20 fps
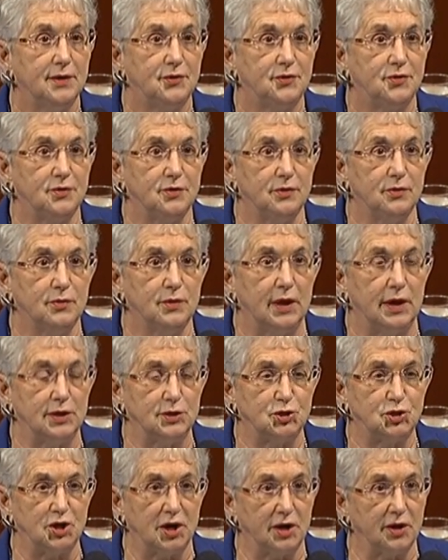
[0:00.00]
to
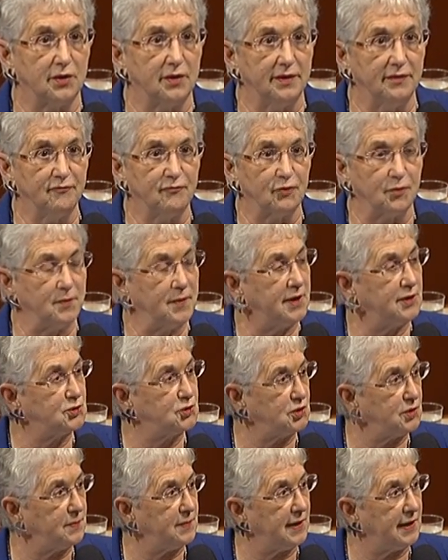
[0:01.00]
share
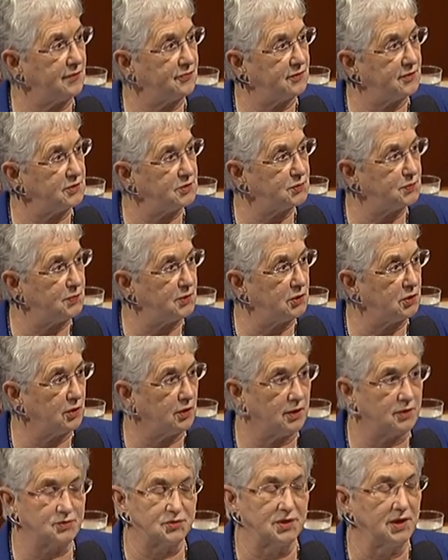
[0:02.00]
information about this
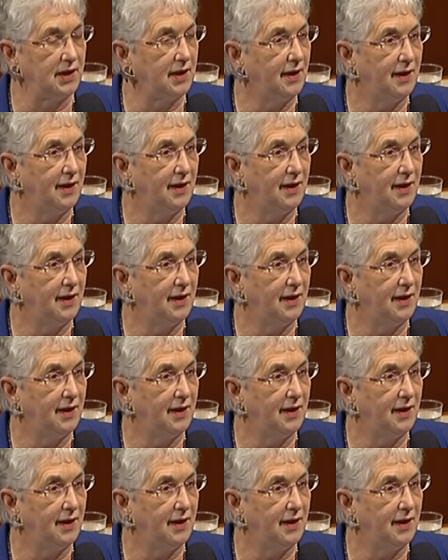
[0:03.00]
because,